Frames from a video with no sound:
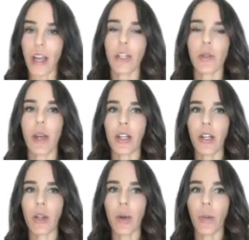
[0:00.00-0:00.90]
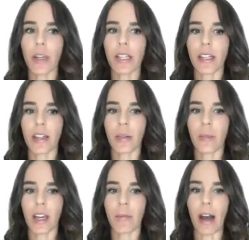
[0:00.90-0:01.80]
So I knew it wasn't going to
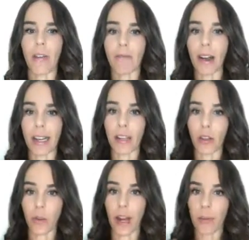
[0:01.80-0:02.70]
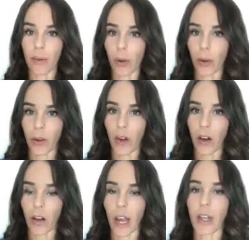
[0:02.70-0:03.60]
be about finding the right protocol.